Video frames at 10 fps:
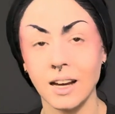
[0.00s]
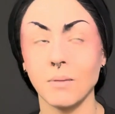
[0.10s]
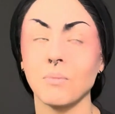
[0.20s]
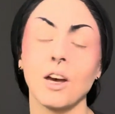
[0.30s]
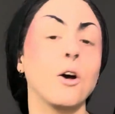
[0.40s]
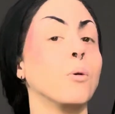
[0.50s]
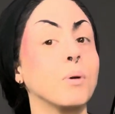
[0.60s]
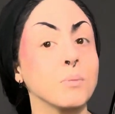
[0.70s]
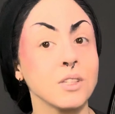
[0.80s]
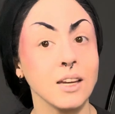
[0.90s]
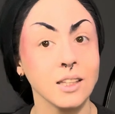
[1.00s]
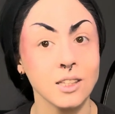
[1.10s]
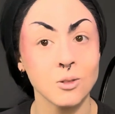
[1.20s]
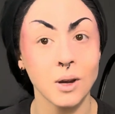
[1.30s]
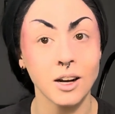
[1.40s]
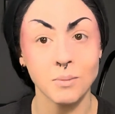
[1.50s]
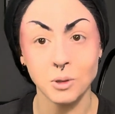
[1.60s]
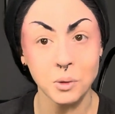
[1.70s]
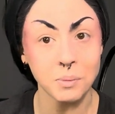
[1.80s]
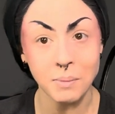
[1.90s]
I hope I'm saying these right. I'm
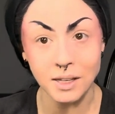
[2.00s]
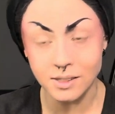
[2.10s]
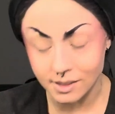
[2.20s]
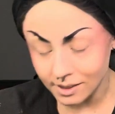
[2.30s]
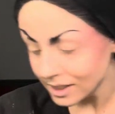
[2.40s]
doing my best.